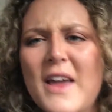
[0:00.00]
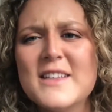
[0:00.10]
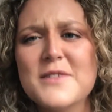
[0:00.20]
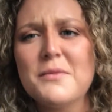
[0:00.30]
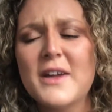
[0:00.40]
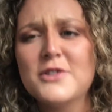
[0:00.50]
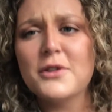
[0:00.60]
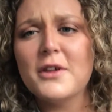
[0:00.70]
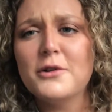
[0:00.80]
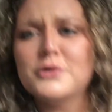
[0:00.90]
isn't my
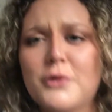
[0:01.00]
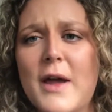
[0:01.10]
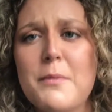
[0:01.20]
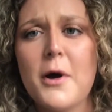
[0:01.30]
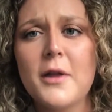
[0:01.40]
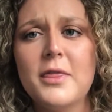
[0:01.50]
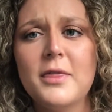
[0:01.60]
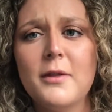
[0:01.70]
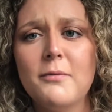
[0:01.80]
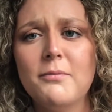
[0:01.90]
little tripod
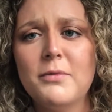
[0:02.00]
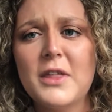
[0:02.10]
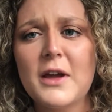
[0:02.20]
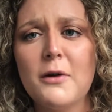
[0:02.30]
thing?